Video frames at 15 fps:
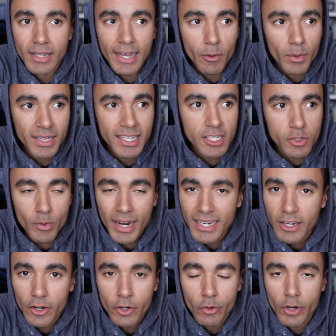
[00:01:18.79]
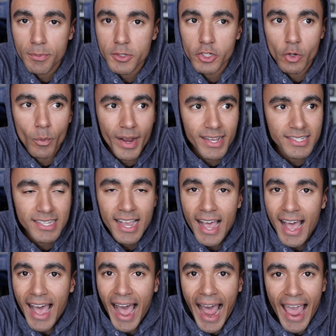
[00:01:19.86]
Like when this right here grips your waist,
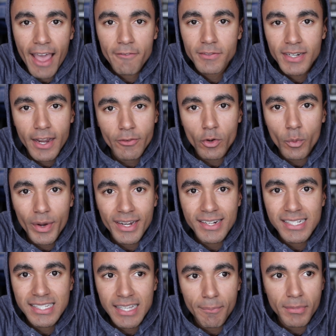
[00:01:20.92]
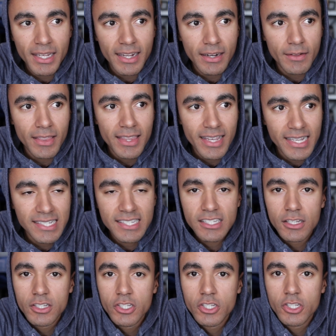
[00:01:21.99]
I have never witnessed something
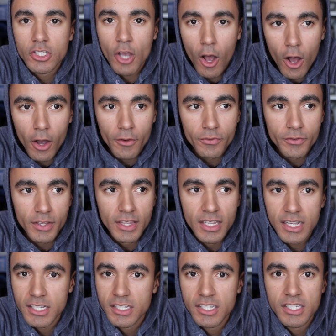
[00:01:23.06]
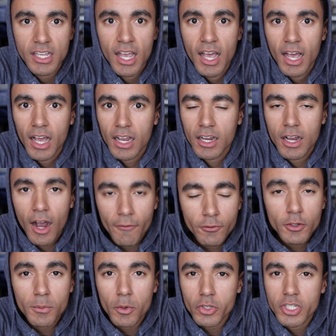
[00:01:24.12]
this soft, this
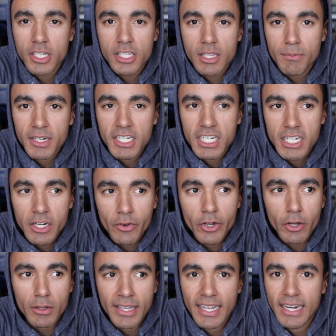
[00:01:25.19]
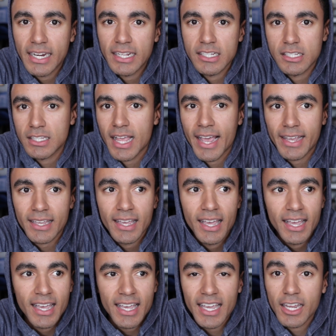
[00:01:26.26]
comfortable. Just the material in it is like
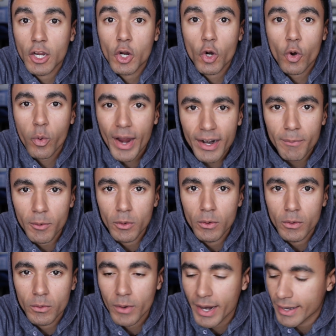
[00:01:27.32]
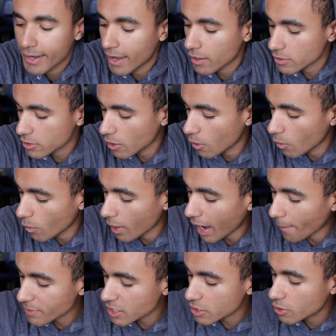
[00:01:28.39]
incredible right now. So
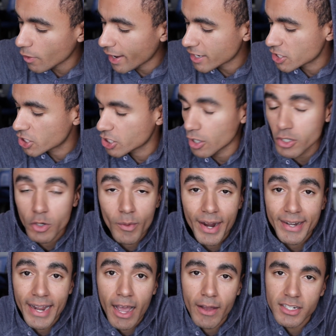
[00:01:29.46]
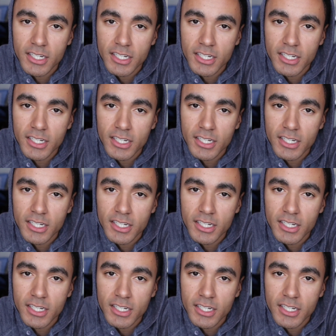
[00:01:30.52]
I'm gonna just go ahead and show you right now.